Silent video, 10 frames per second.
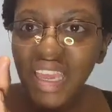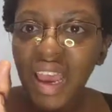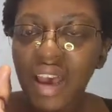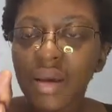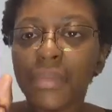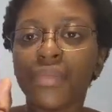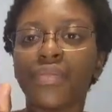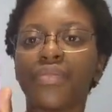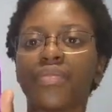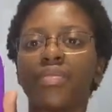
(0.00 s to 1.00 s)
I'll
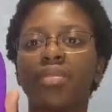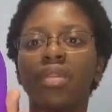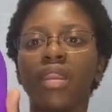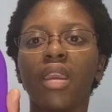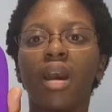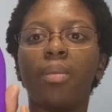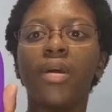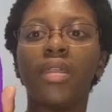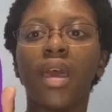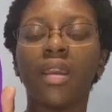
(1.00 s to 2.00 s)

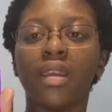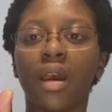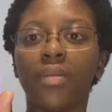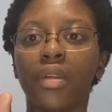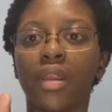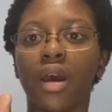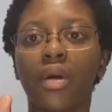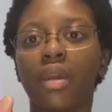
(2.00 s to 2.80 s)
put that down below.